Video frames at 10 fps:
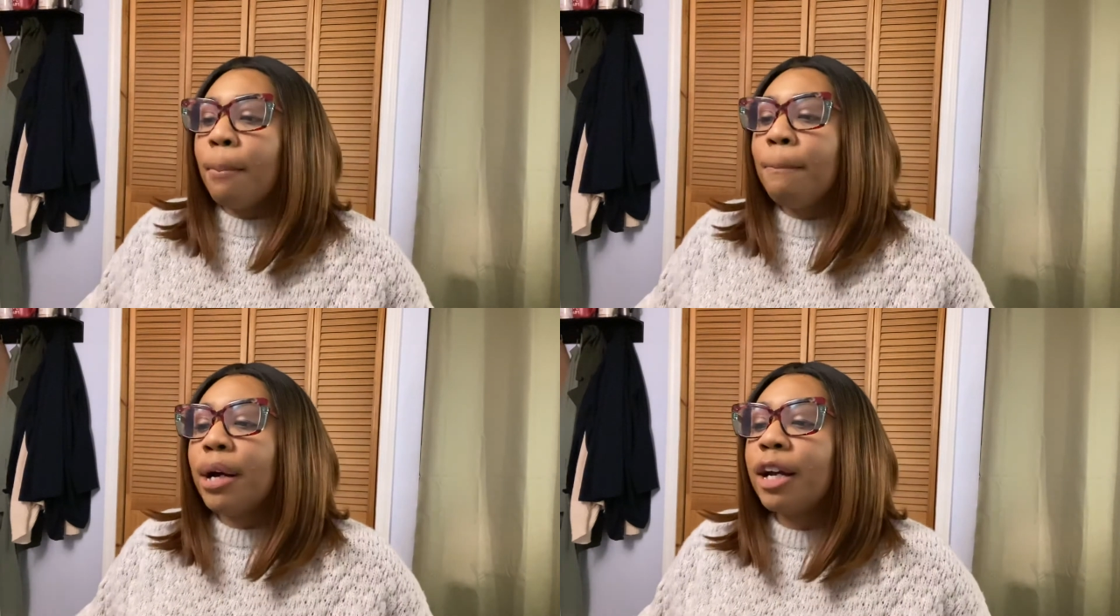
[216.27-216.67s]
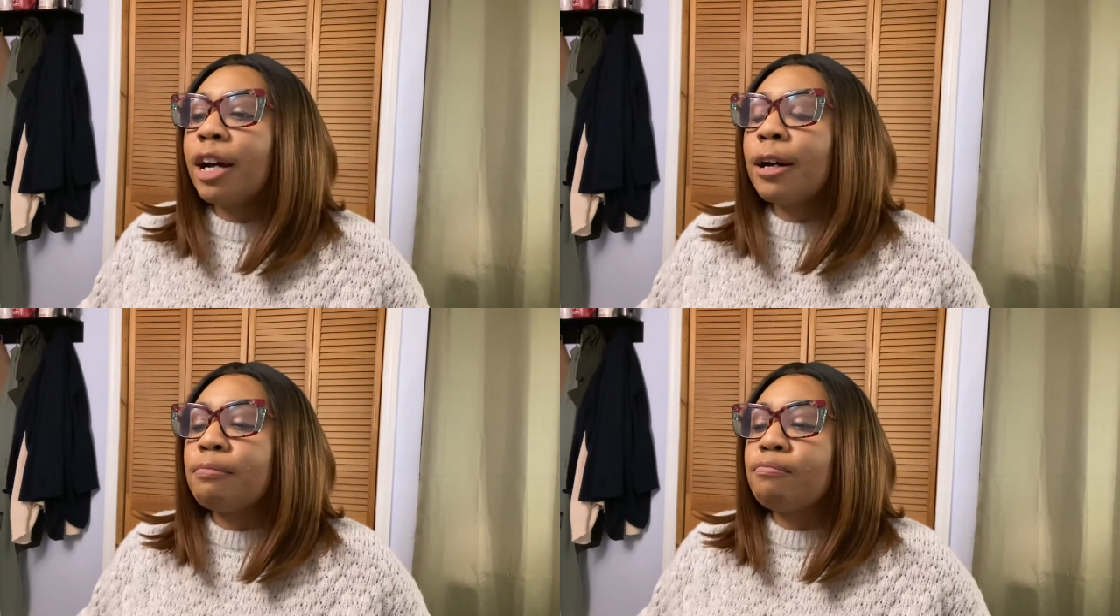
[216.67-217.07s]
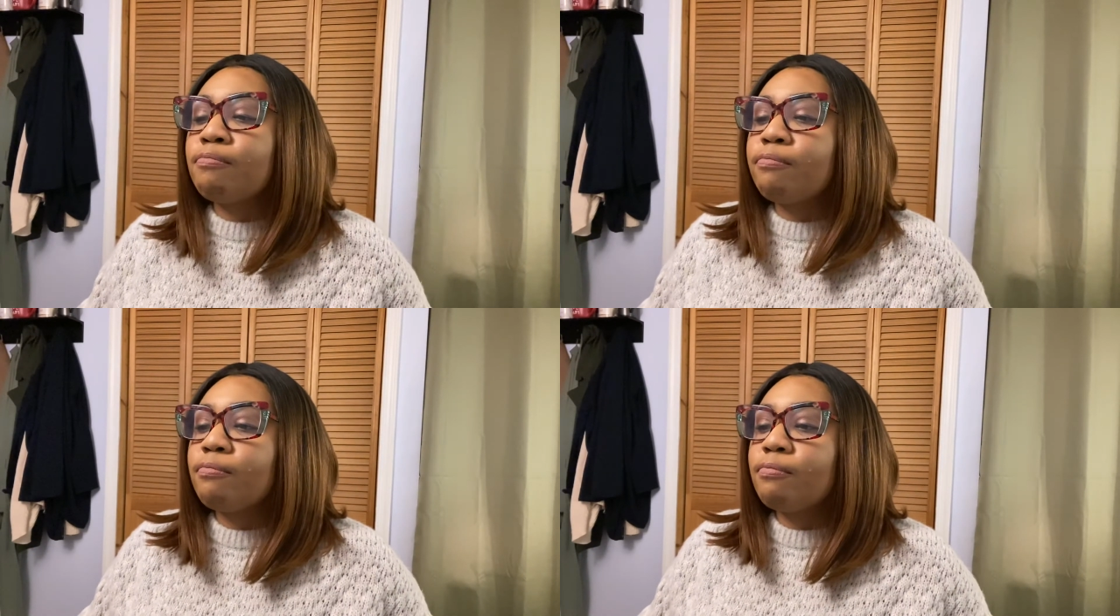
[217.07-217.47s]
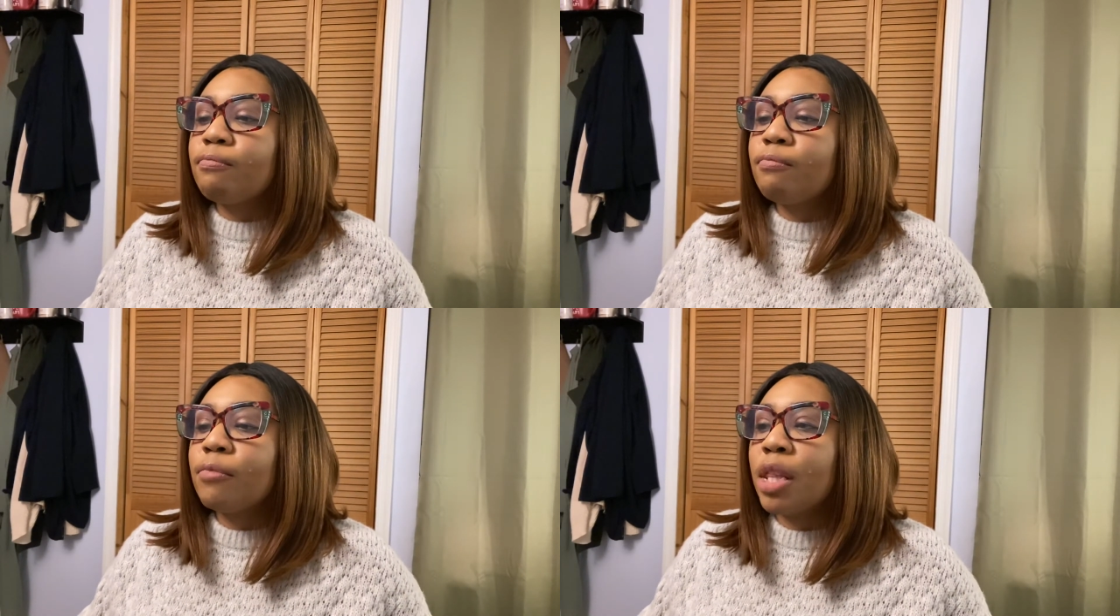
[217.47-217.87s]
But um,
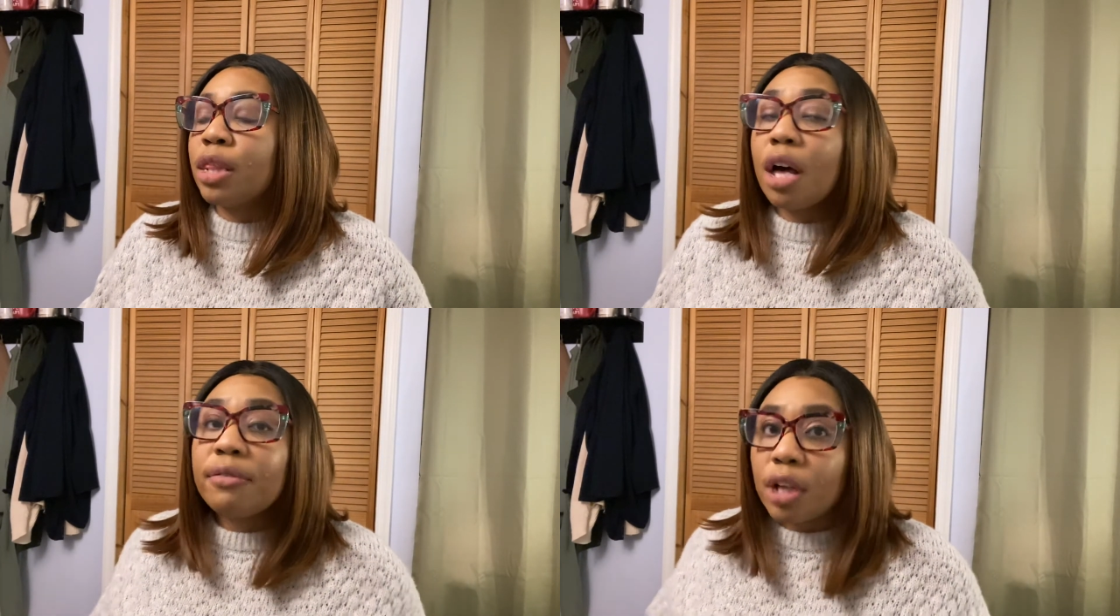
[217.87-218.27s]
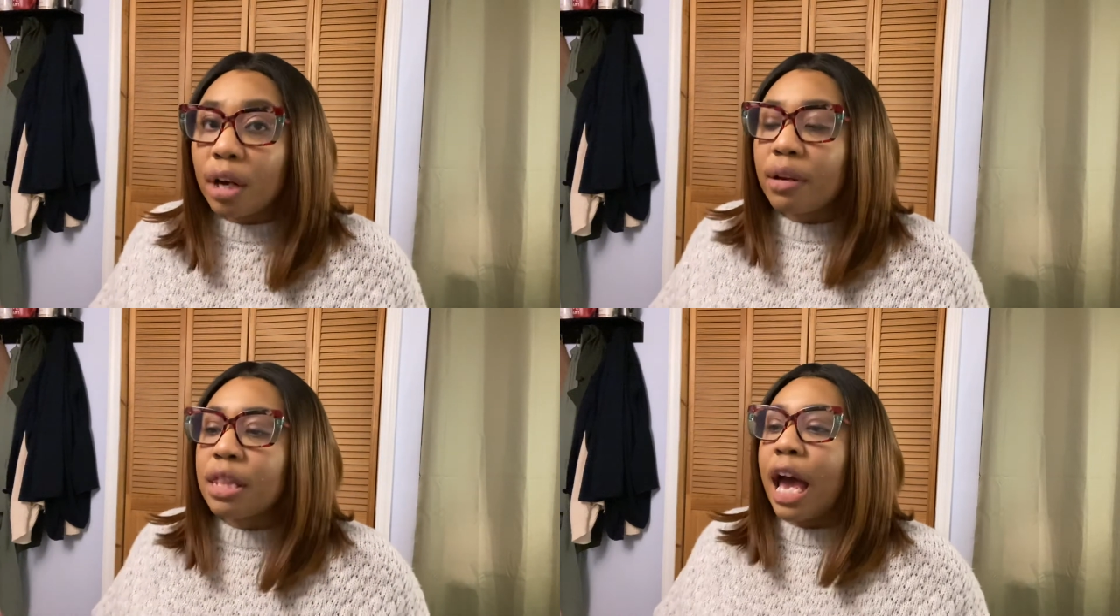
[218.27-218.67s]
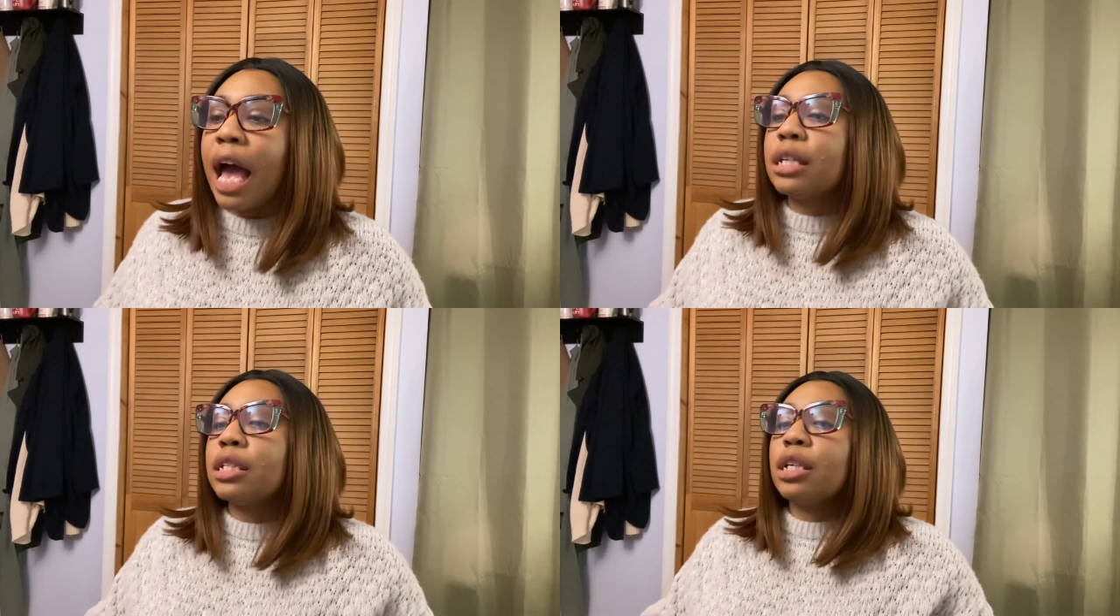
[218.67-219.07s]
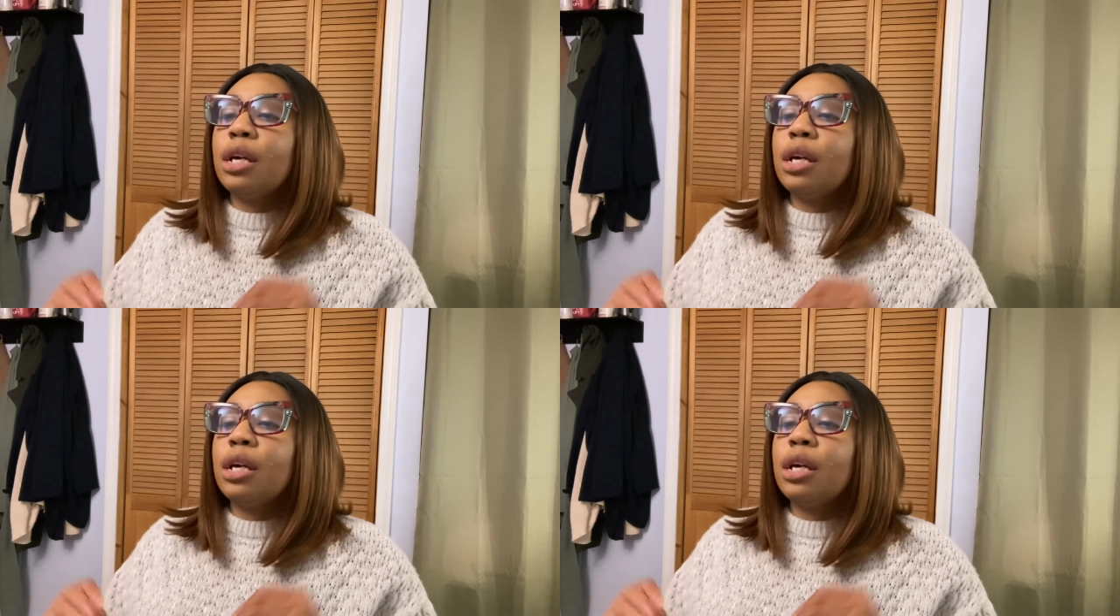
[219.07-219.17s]
loved her in that.